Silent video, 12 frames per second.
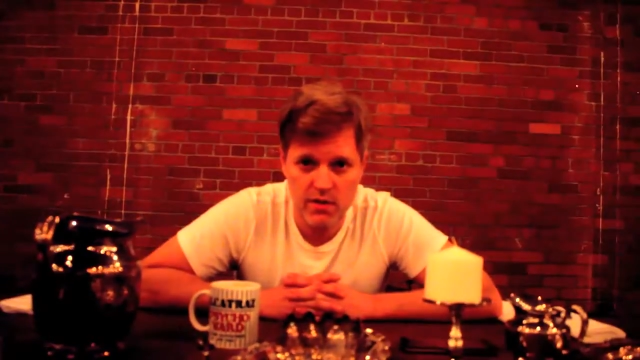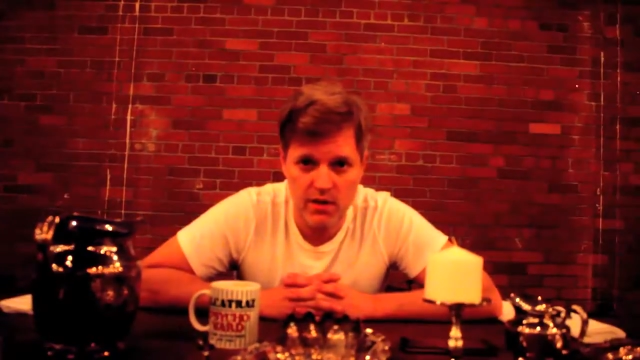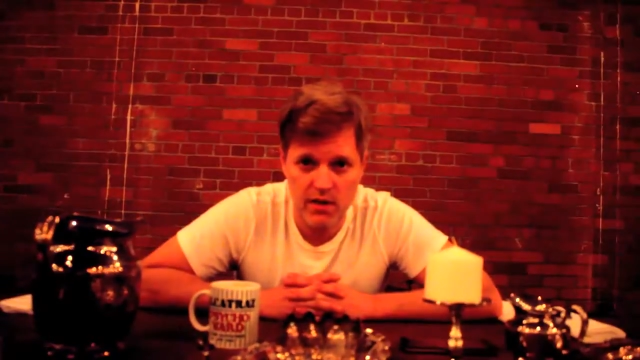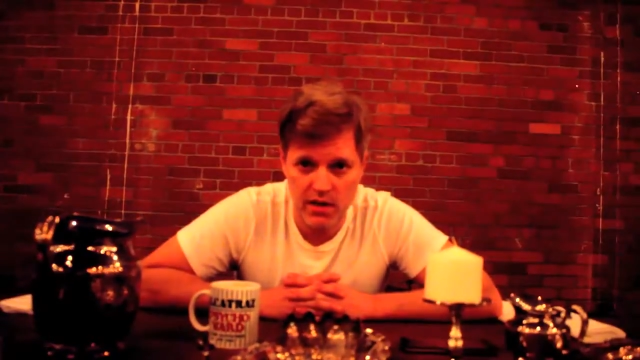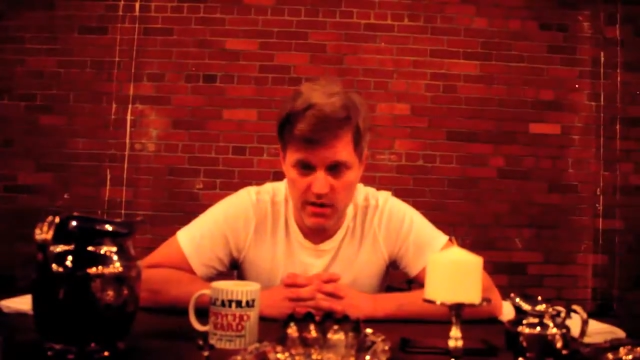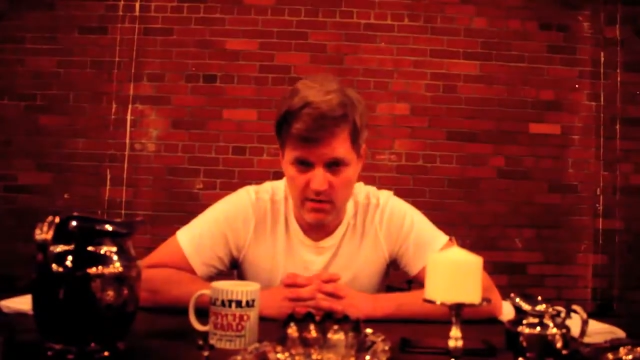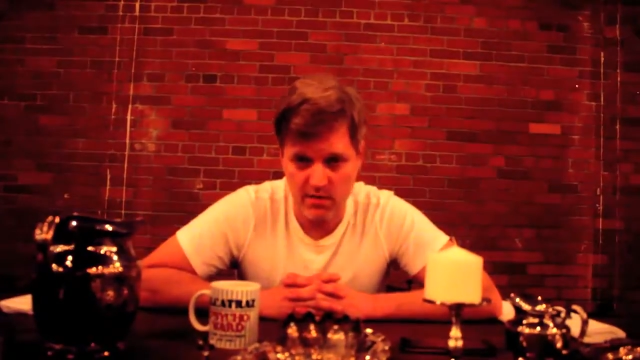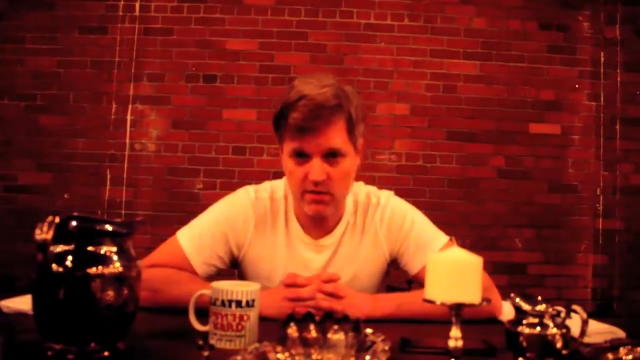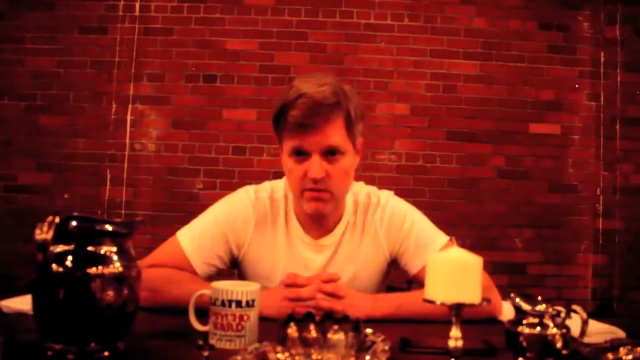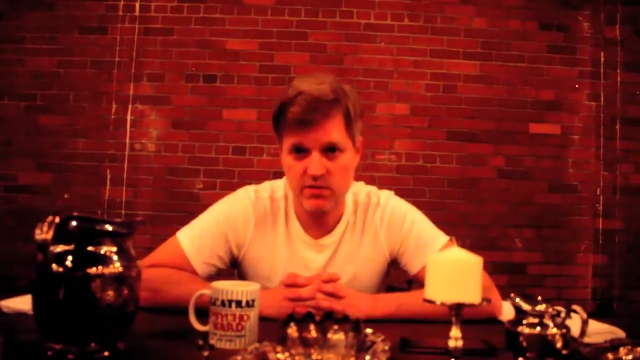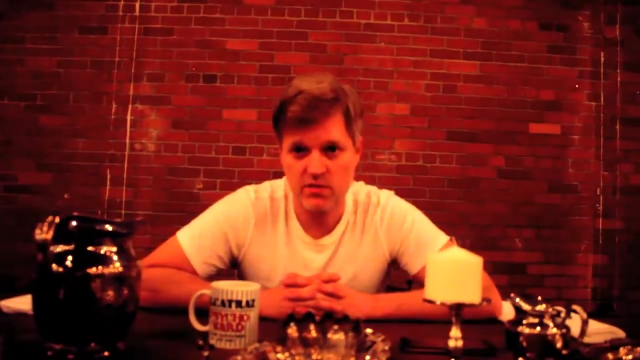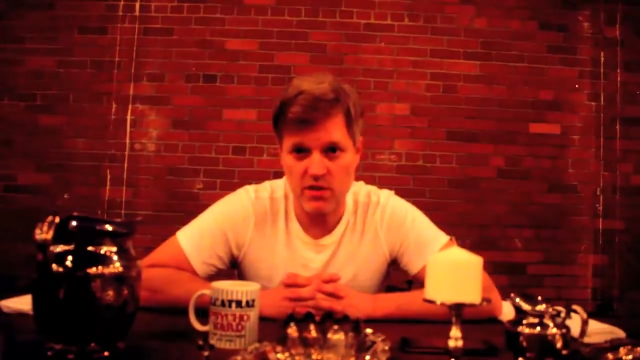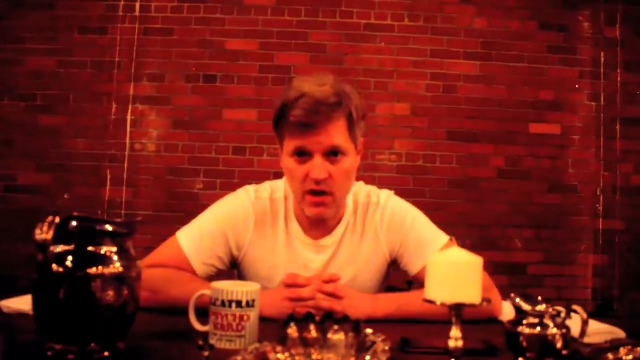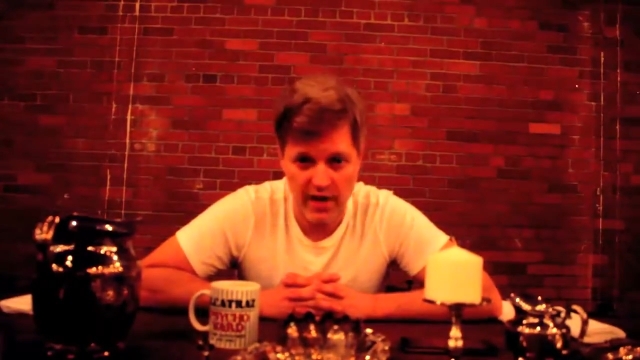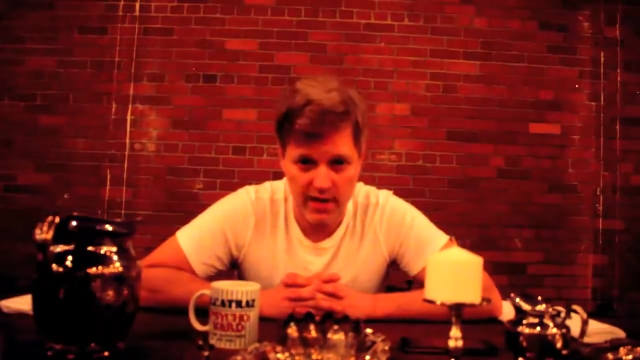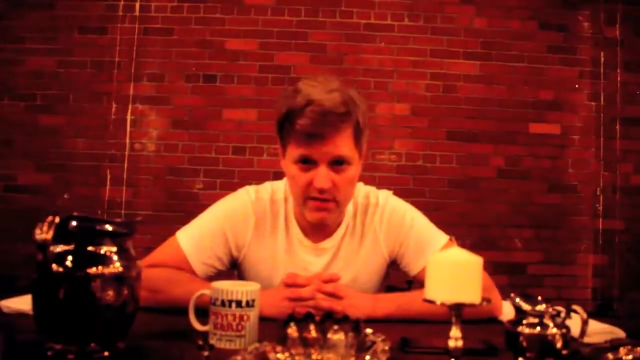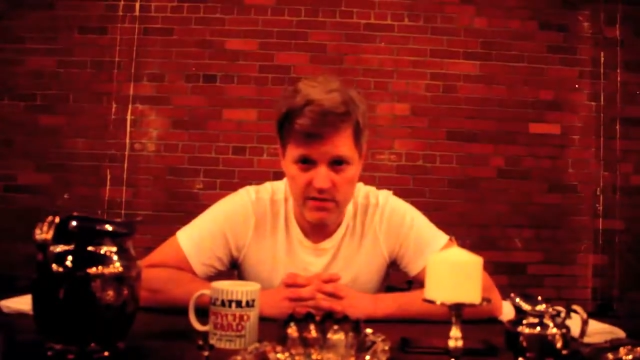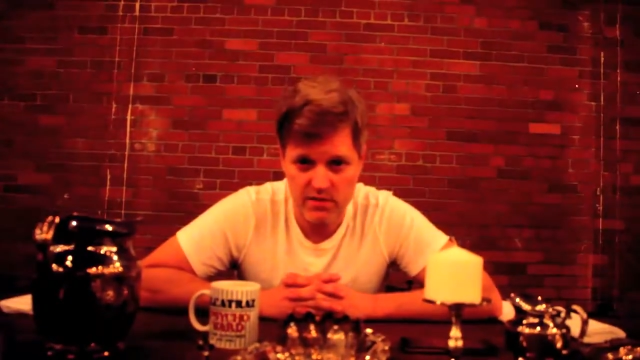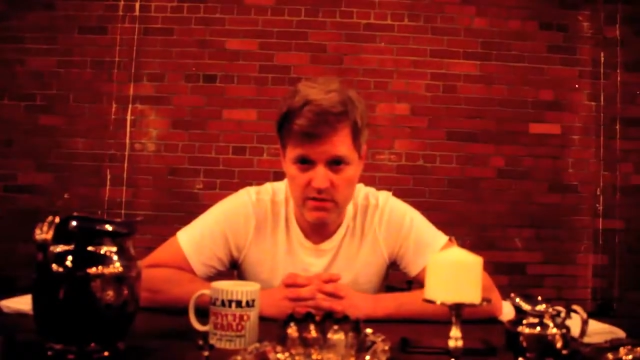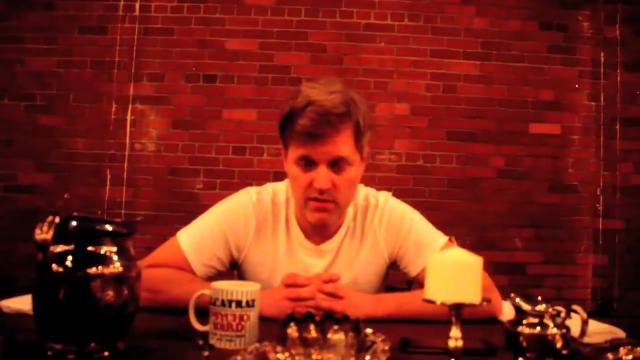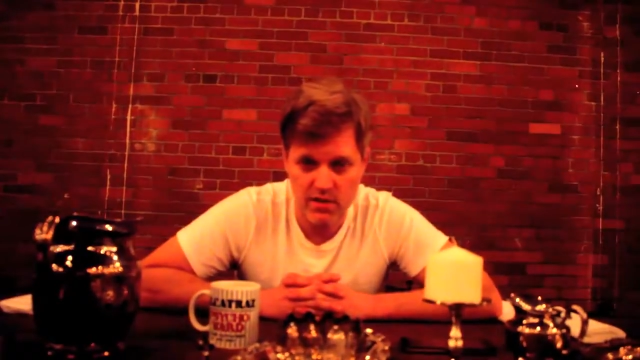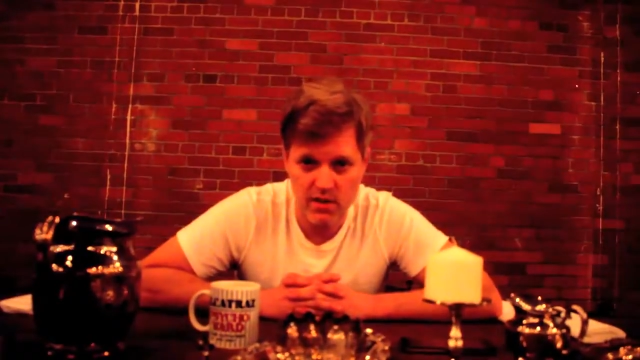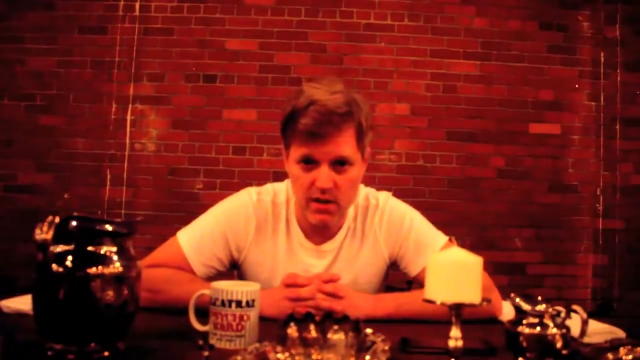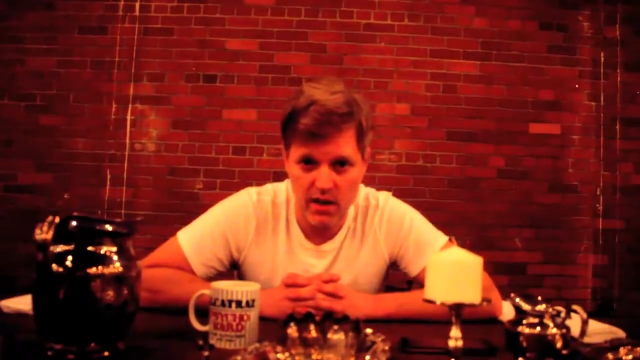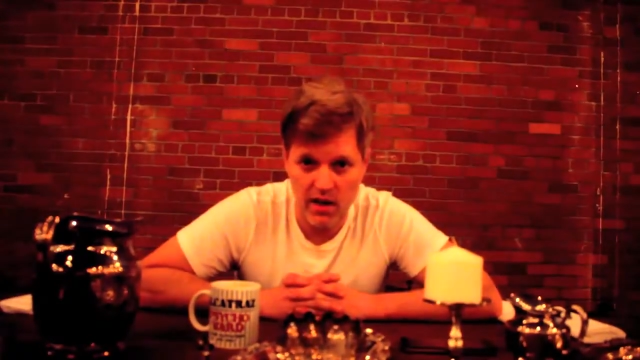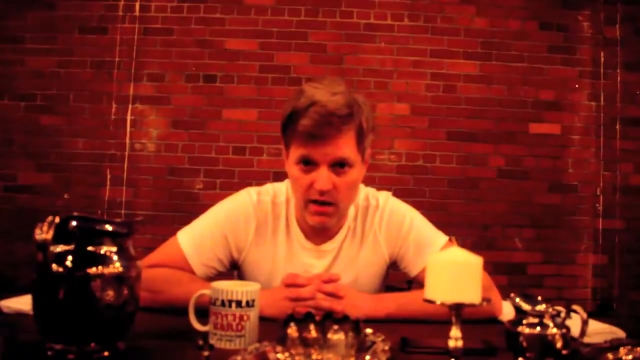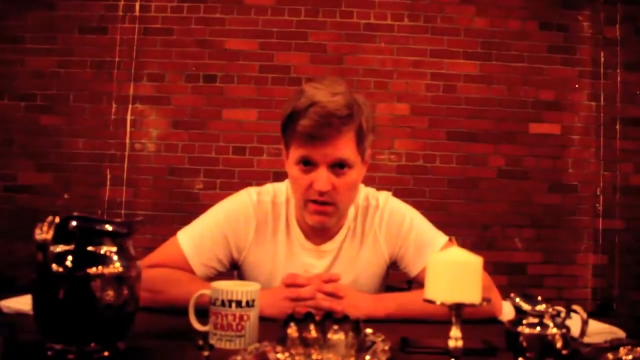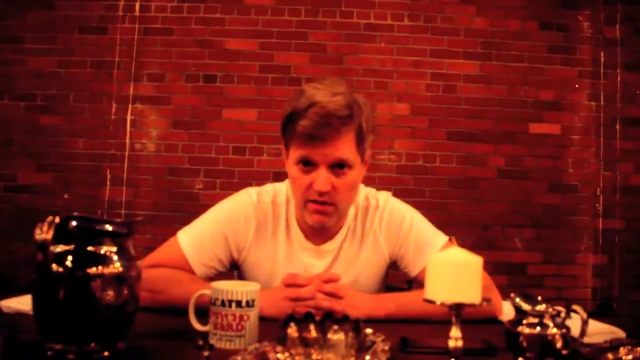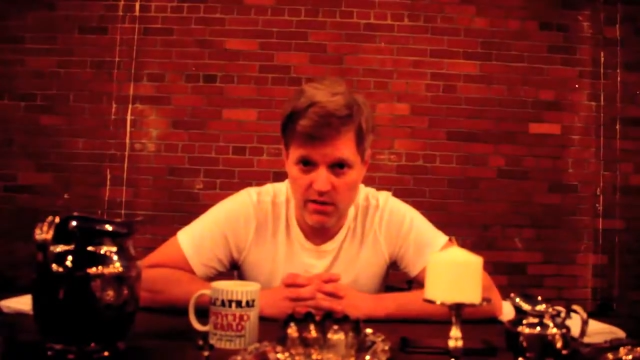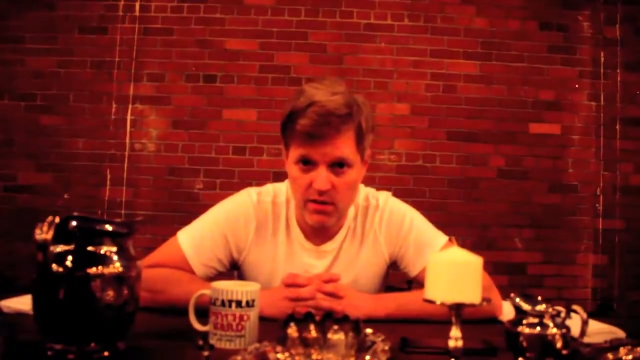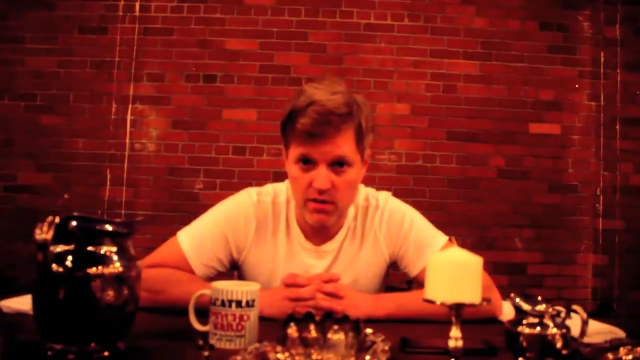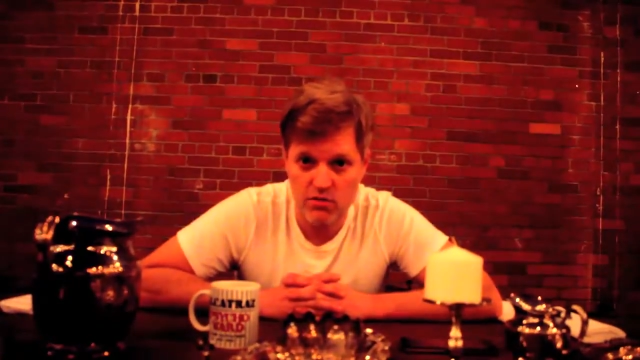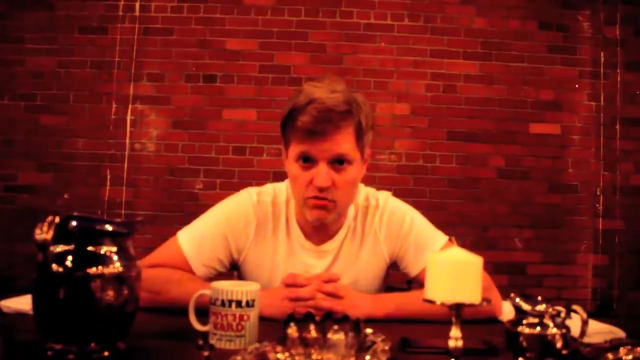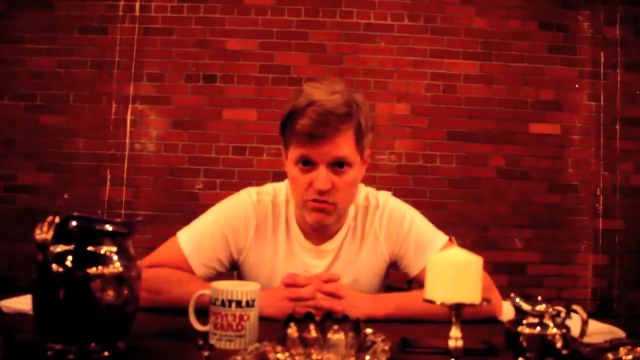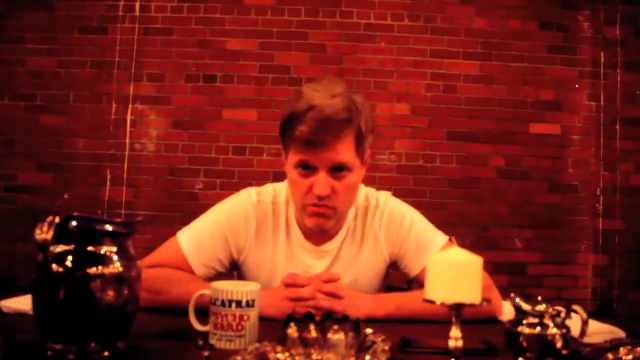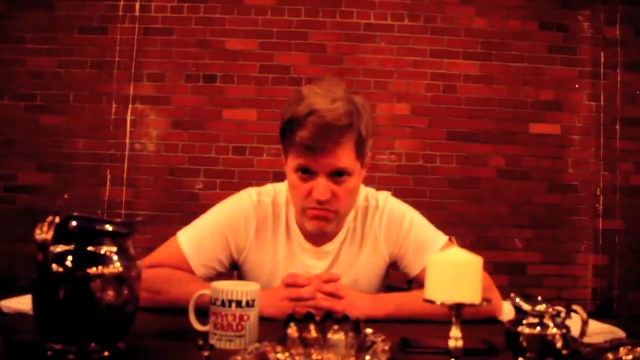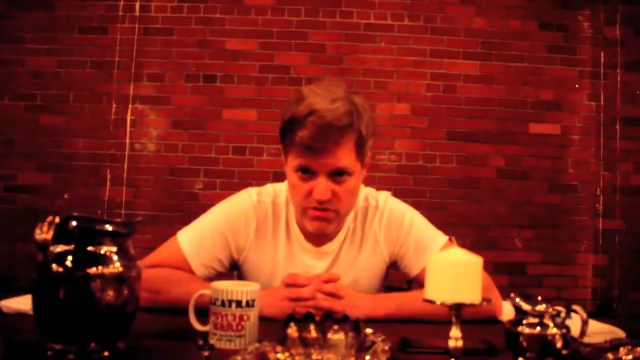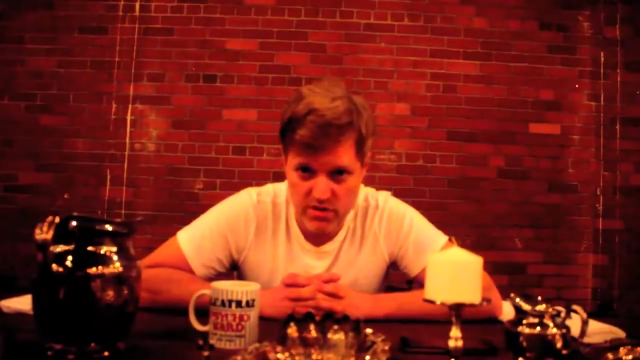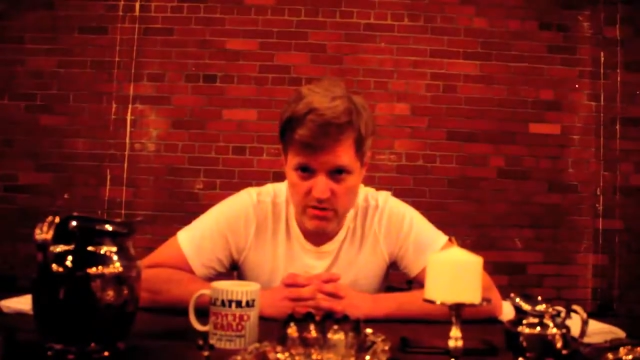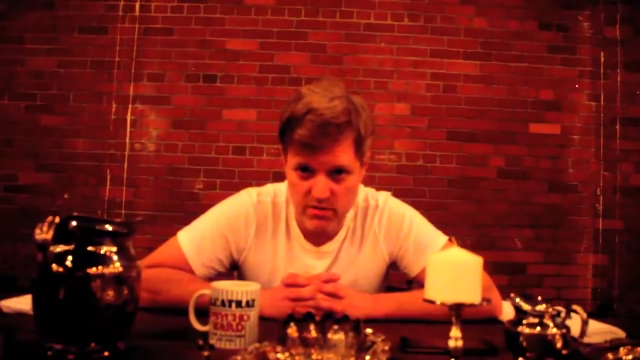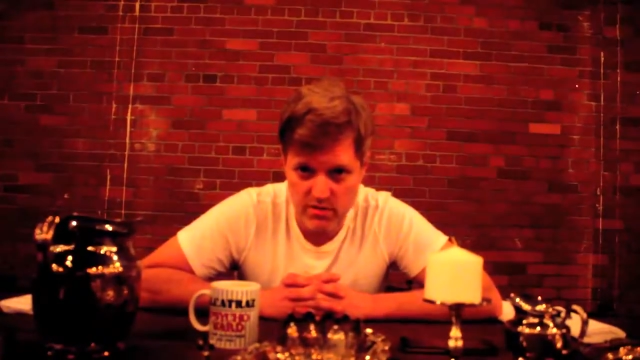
in science and truth.